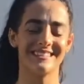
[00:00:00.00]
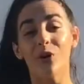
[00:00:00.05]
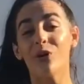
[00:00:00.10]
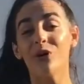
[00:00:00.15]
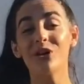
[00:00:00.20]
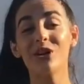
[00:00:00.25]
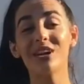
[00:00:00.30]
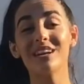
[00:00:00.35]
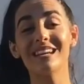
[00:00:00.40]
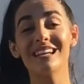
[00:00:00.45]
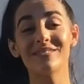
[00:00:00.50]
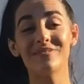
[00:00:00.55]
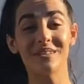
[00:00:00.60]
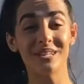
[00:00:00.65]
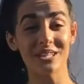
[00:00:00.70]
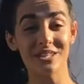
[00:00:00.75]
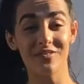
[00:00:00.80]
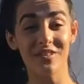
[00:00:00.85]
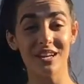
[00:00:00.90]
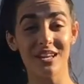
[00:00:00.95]
All you're going to need for
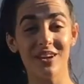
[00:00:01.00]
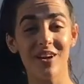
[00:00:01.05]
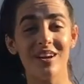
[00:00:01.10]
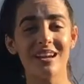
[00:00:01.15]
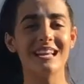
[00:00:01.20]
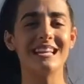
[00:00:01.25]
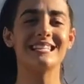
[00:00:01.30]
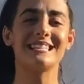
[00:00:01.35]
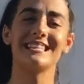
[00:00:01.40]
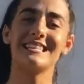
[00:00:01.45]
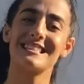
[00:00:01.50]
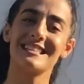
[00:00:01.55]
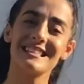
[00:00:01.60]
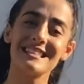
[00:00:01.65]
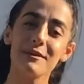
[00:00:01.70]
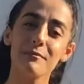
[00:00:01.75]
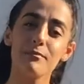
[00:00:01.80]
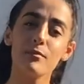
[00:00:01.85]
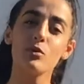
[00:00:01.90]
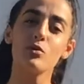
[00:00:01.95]
this video is a
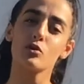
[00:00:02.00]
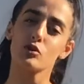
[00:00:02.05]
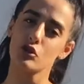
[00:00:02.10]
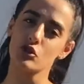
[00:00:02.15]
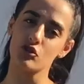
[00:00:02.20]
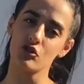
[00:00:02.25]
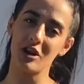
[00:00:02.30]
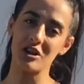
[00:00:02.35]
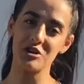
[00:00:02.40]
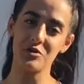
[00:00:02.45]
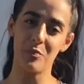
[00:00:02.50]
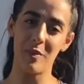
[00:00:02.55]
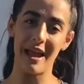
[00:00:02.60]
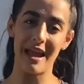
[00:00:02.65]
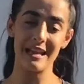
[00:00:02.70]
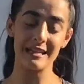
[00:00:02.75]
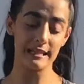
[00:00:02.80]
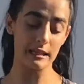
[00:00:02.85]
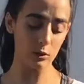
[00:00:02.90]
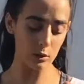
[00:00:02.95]
simple stretch band.